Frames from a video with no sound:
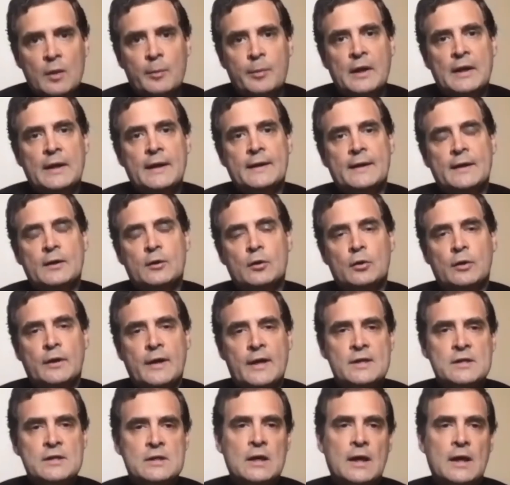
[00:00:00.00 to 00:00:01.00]
ability to
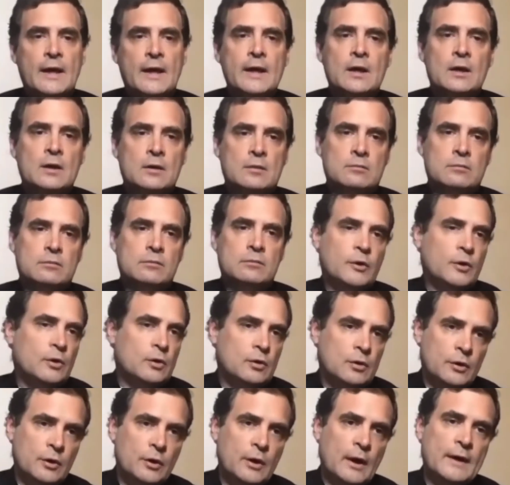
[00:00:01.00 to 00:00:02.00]
test, like the
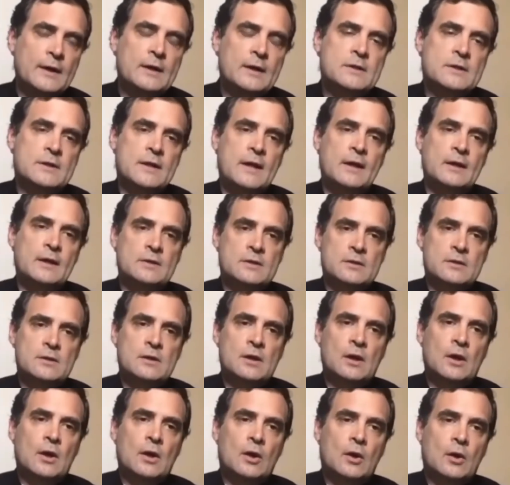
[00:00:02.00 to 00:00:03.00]
United States
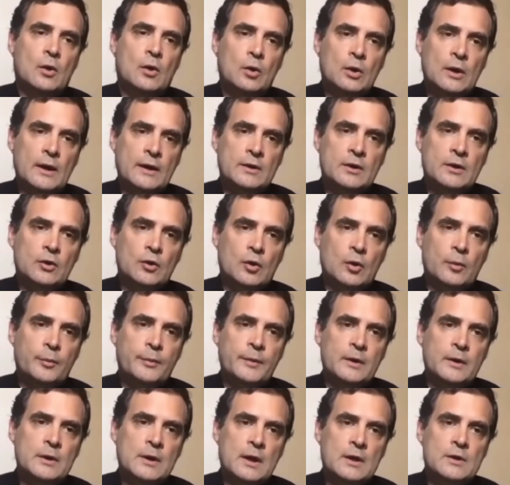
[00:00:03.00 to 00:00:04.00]
or like the
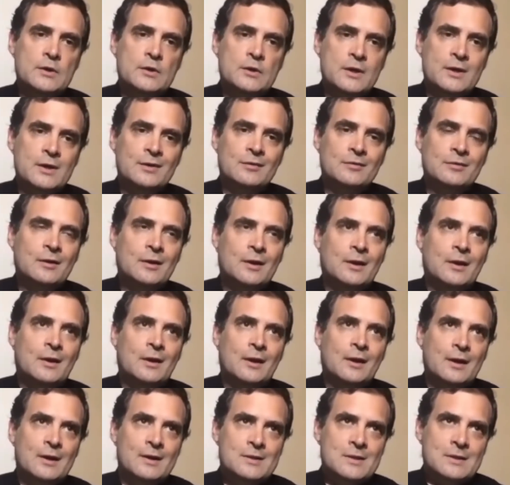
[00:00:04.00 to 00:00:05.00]
European countries,
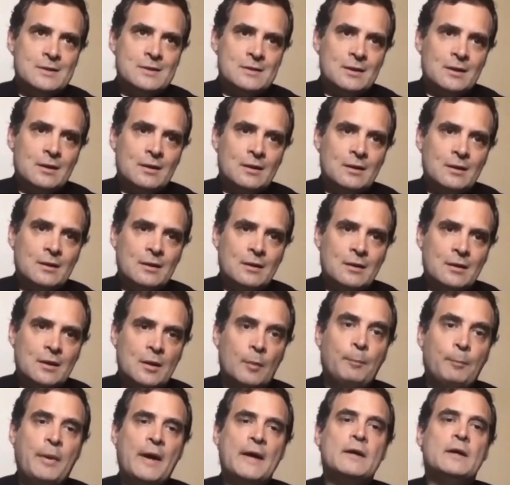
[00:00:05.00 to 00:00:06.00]
is
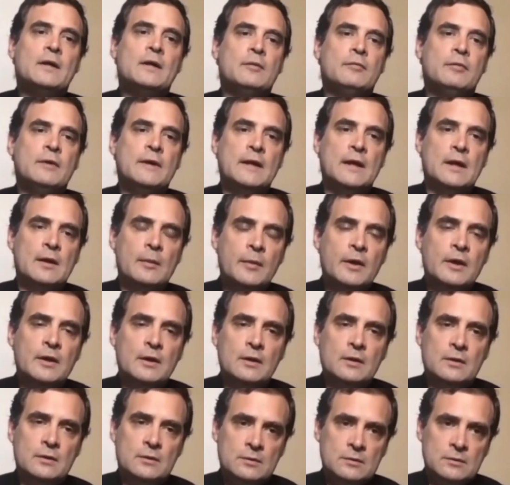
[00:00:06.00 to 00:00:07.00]
comparatively limited.